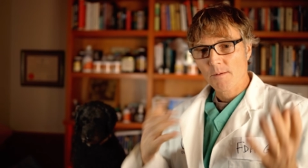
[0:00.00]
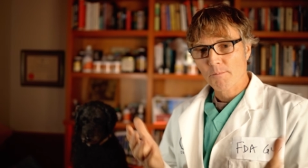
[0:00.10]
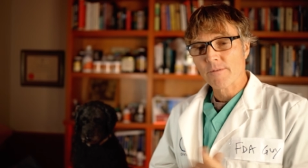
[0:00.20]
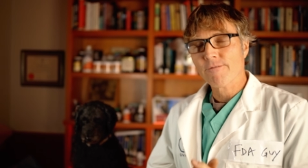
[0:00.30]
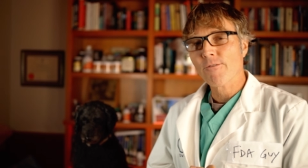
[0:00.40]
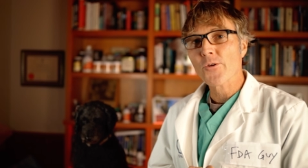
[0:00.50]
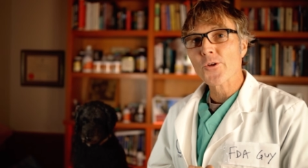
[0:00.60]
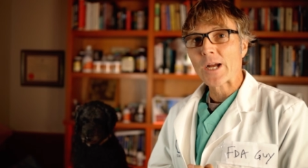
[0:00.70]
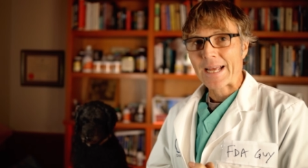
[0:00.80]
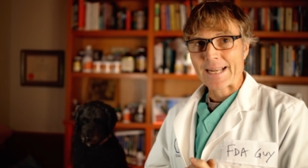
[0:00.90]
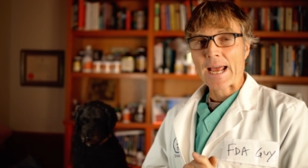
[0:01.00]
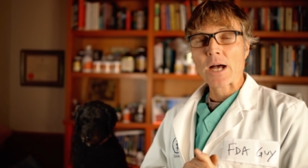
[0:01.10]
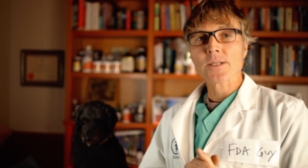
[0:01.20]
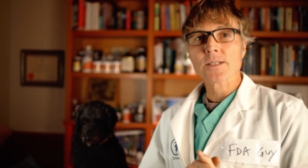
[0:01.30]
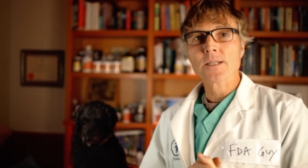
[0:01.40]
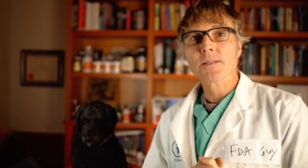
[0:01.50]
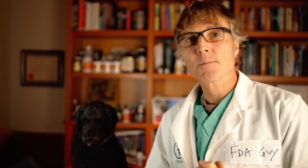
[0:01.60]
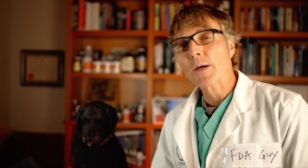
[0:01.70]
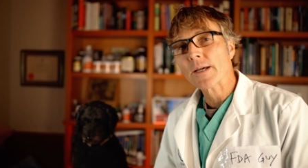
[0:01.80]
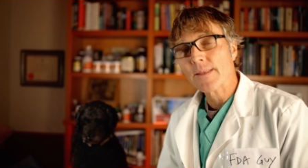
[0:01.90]
but further analysis
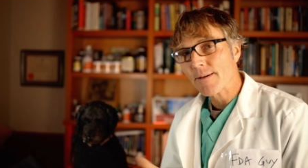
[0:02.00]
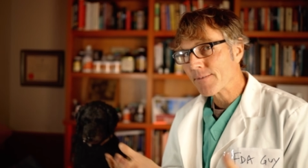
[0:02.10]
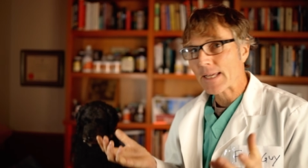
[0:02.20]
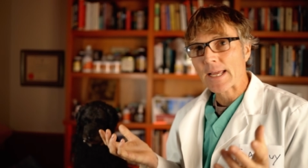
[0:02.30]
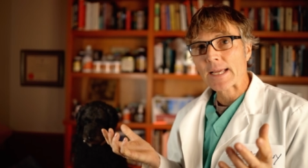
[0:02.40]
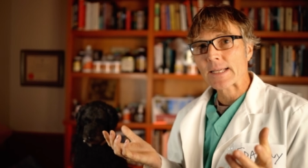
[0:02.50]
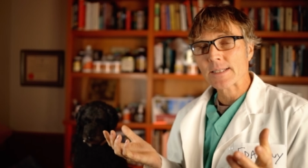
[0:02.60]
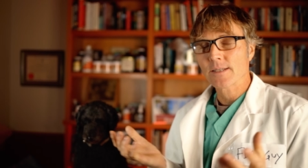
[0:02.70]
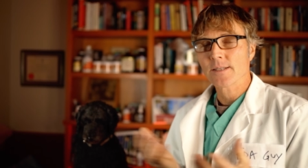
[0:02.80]
by the F D A's